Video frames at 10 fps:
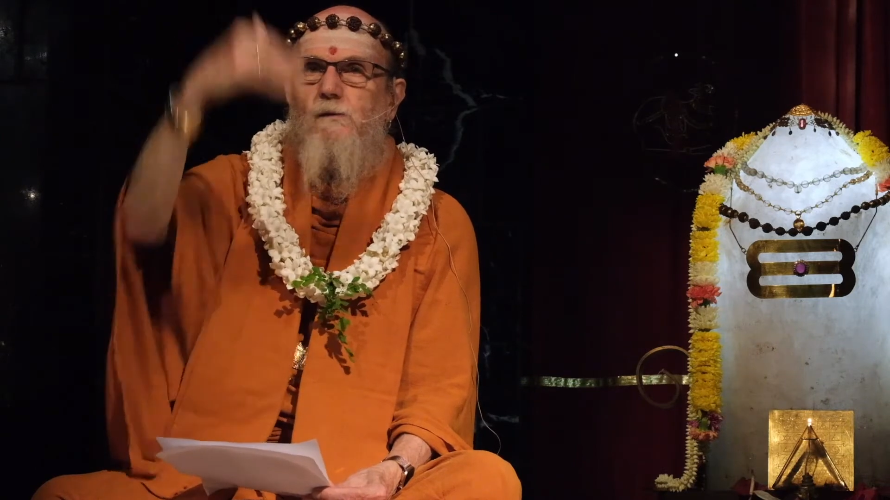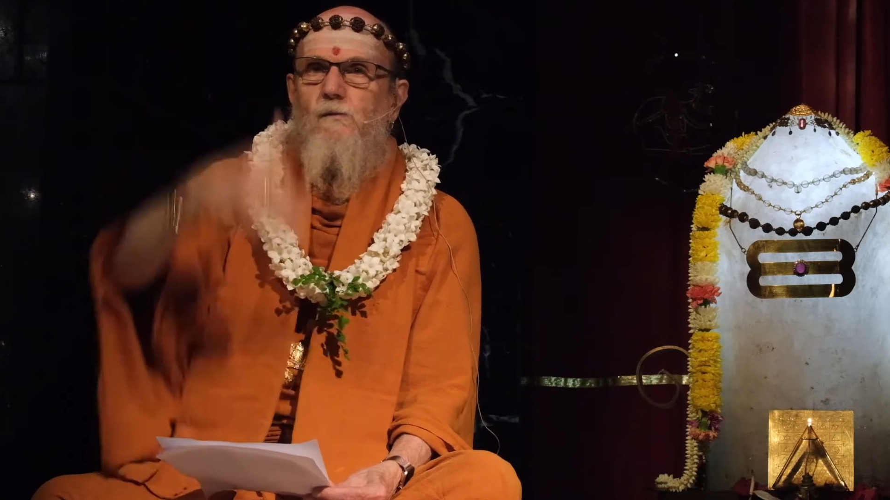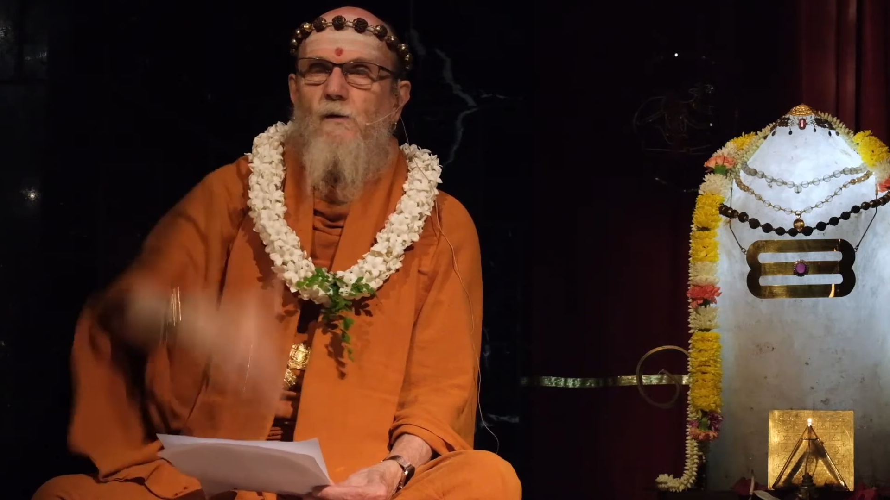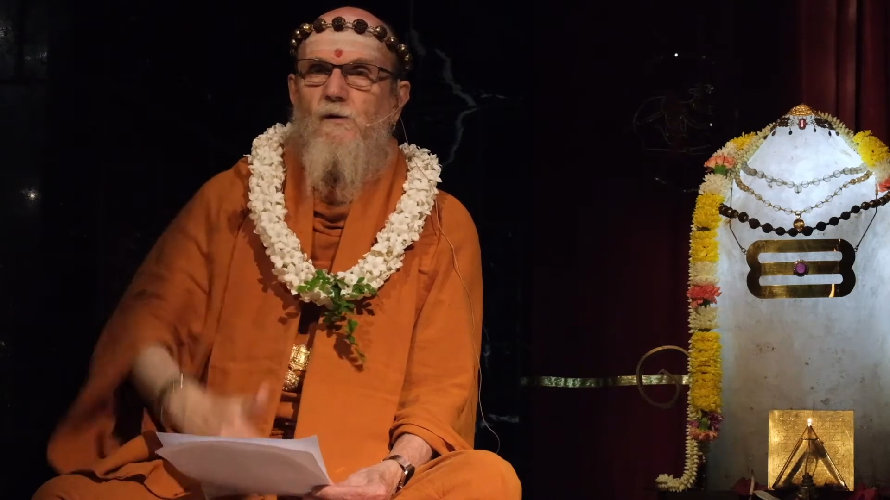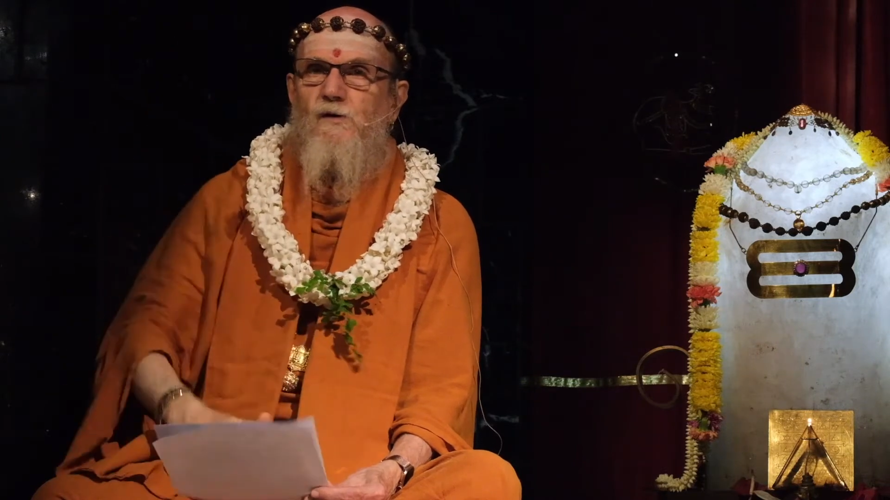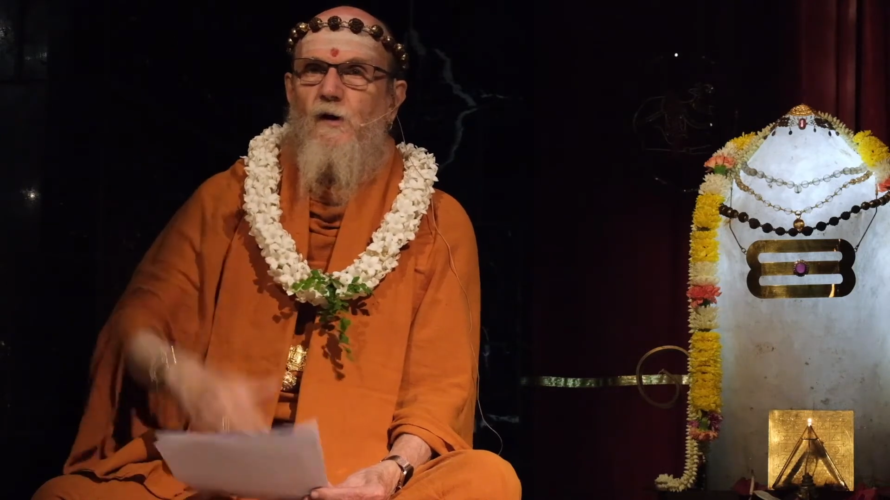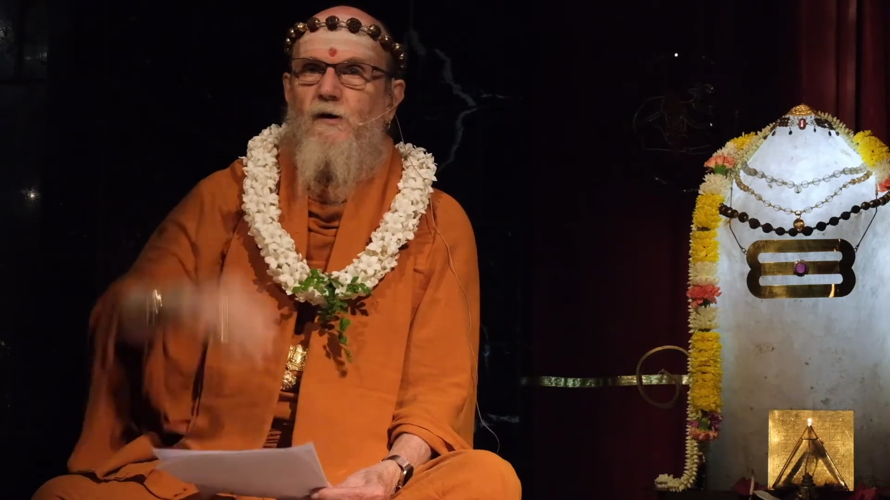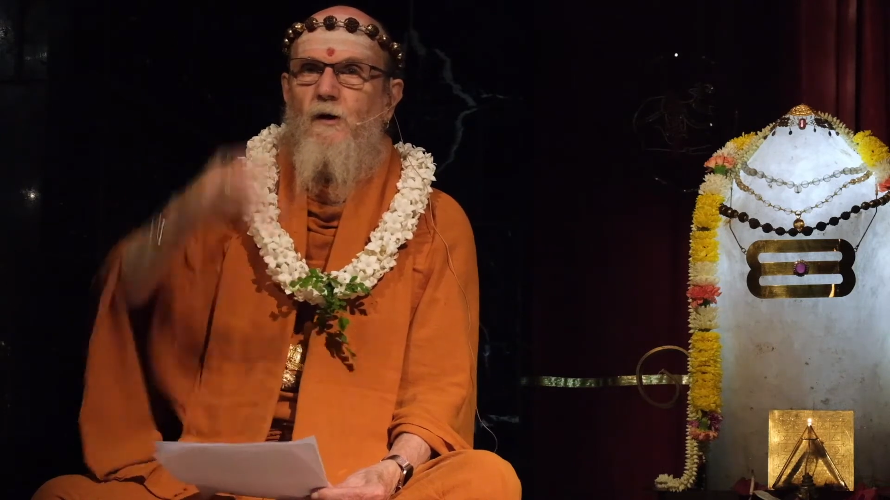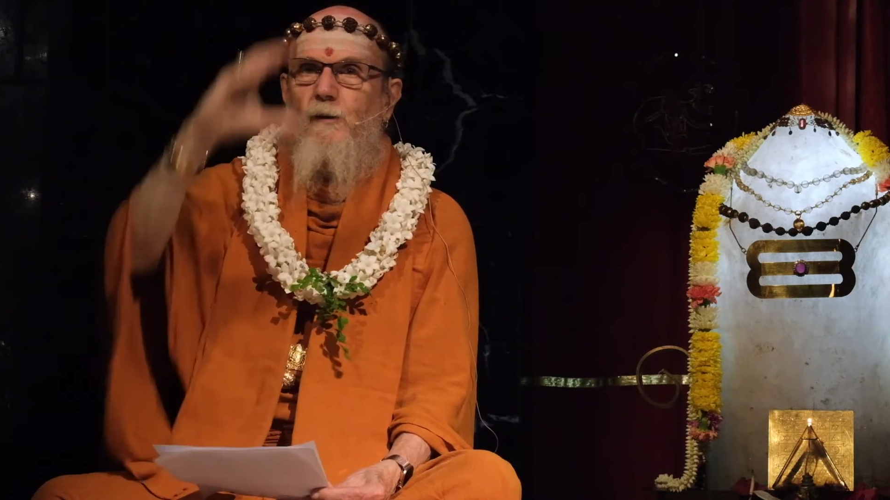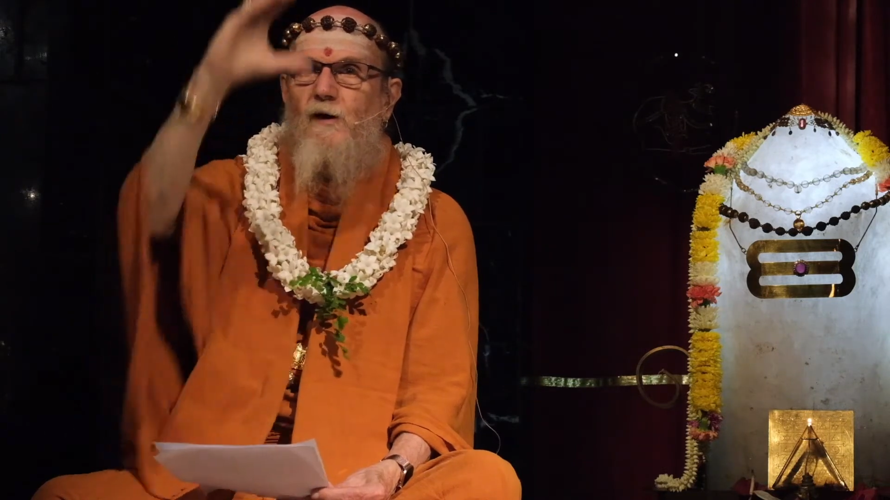what we're
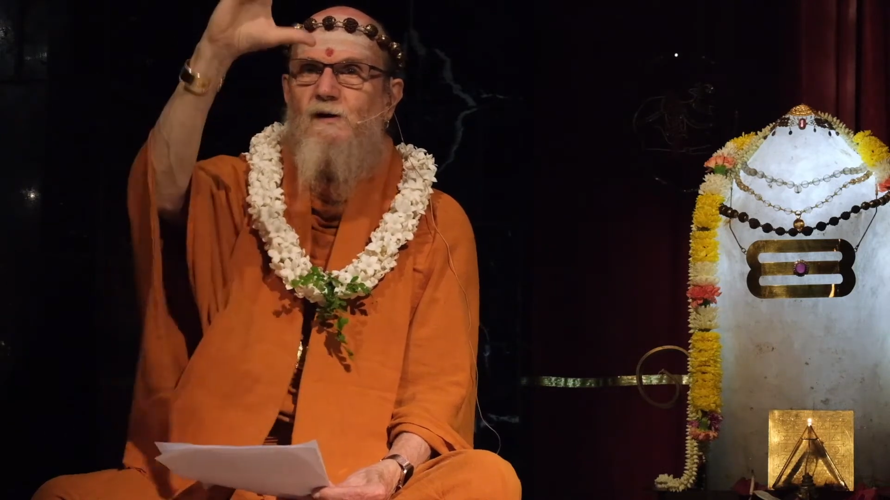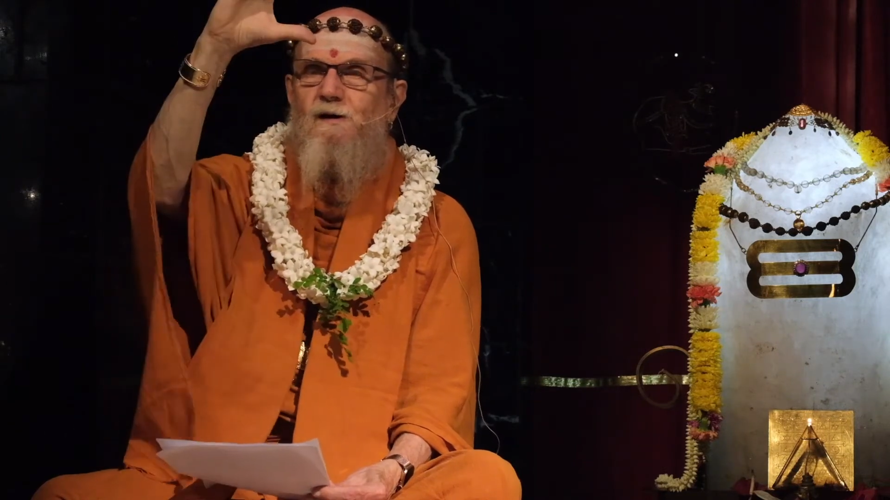talking about